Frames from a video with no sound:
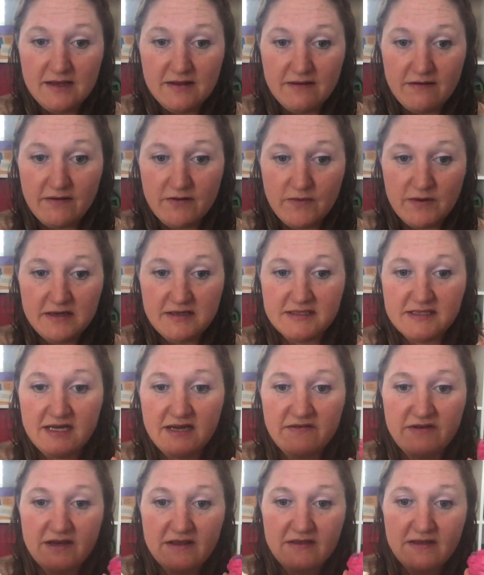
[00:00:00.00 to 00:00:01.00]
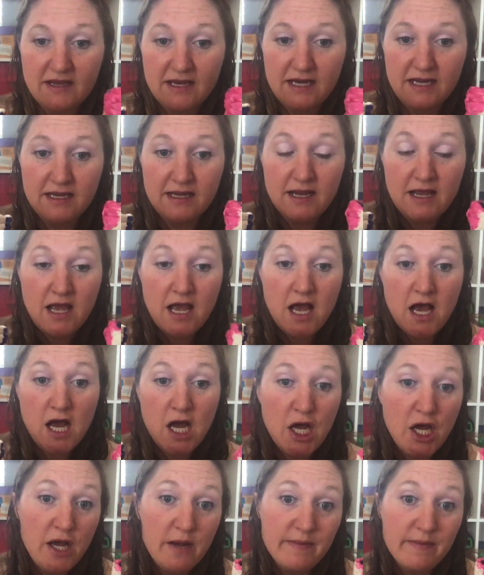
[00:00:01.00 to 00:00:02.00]
The other one doesn't have anything in it.
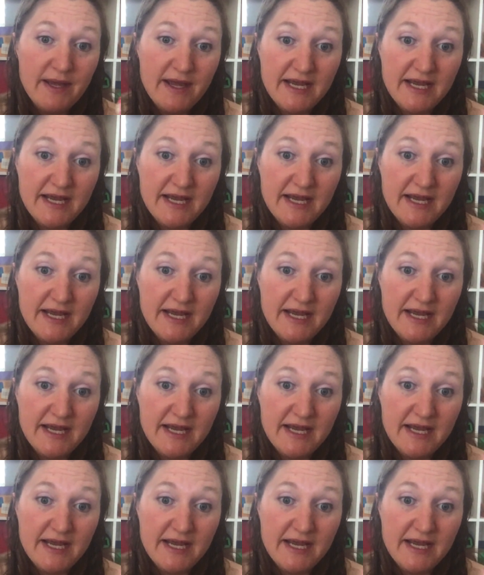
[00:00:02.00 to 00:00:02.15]
Um,